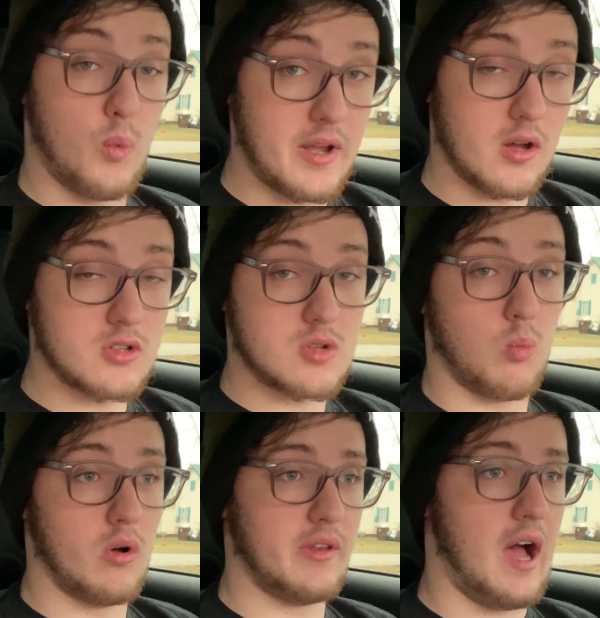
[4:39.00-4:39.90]
your
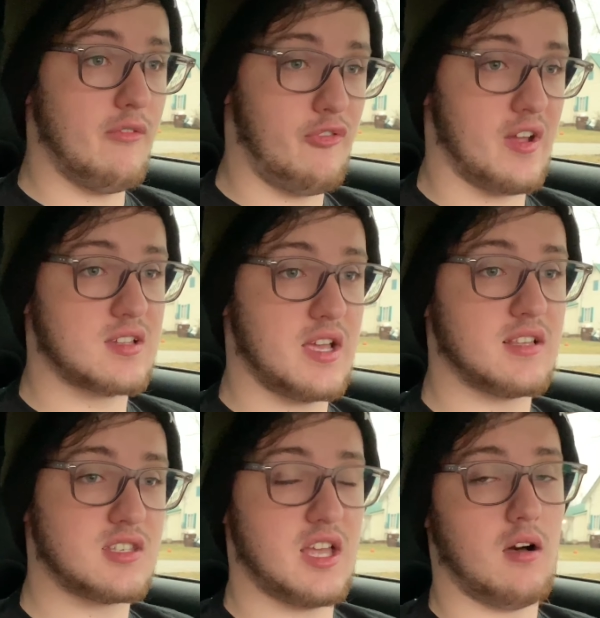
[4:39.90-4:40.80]
windows will not
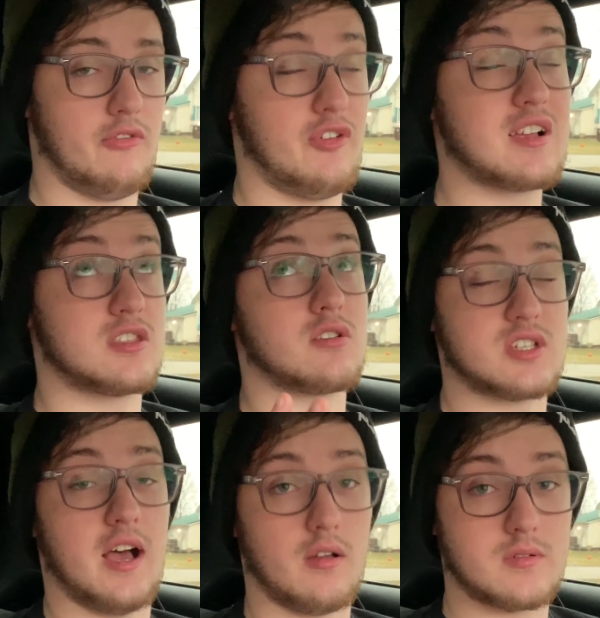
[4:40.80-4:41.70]
fix
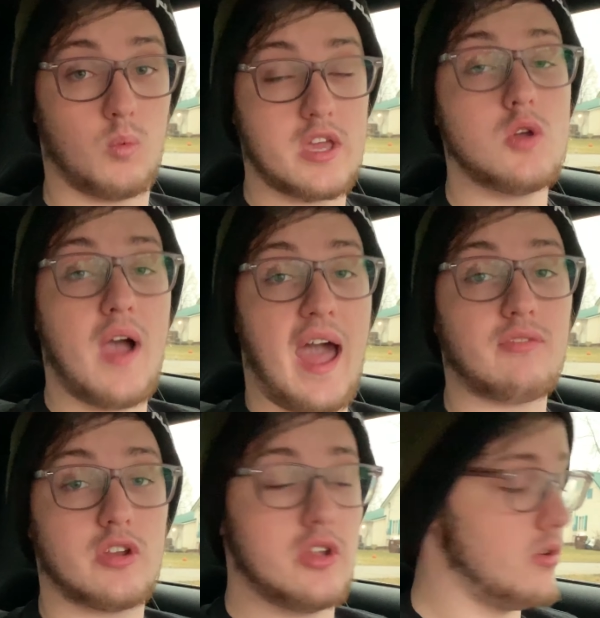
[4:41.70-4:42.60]
themselves.
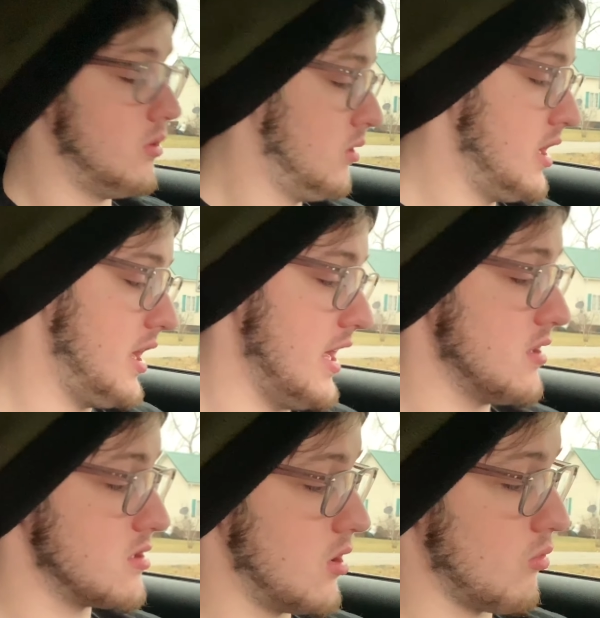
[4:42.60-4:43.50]
What you have to do
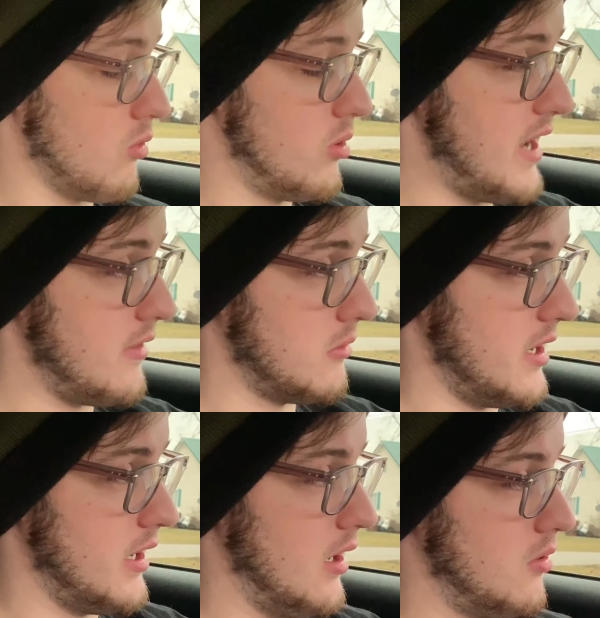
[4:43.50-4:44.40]
is roll
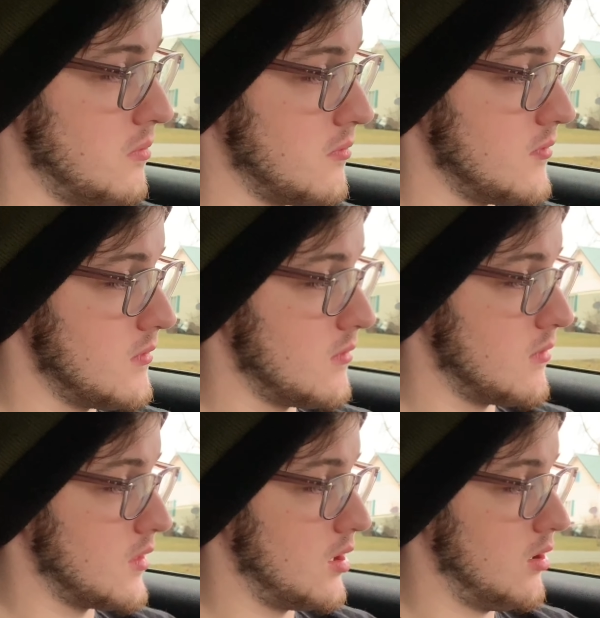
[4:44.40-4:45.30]
down the window,
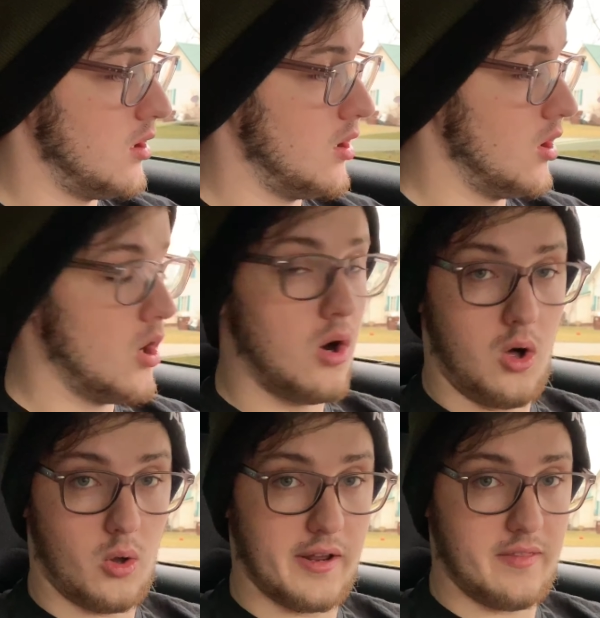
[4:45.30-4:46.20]

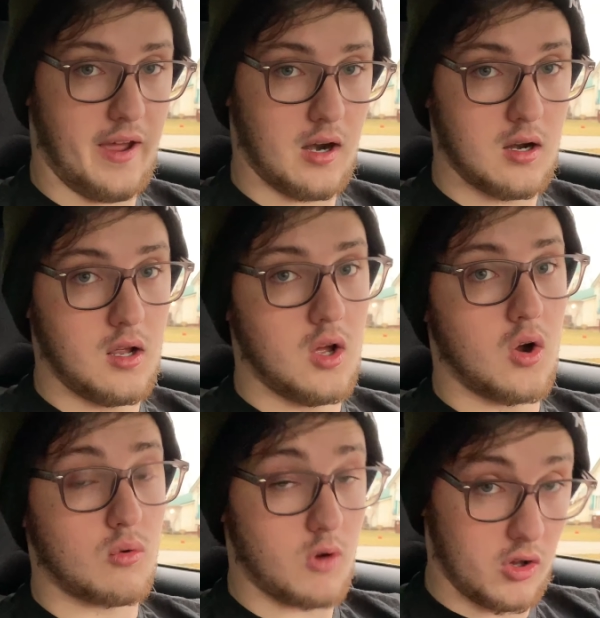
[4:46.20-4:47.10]
hold it
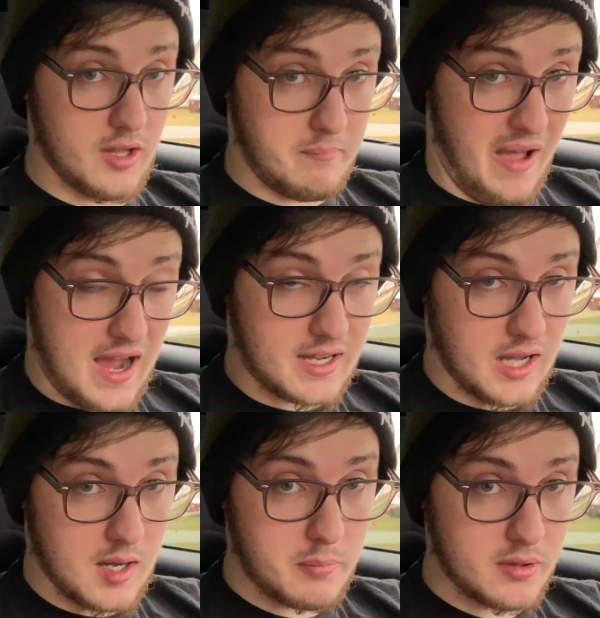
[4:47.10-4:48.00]
there, roll it
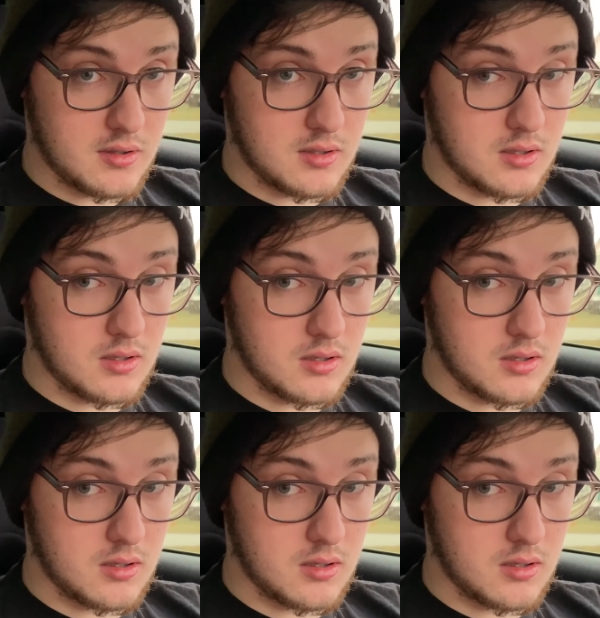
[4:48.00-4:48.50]
back up,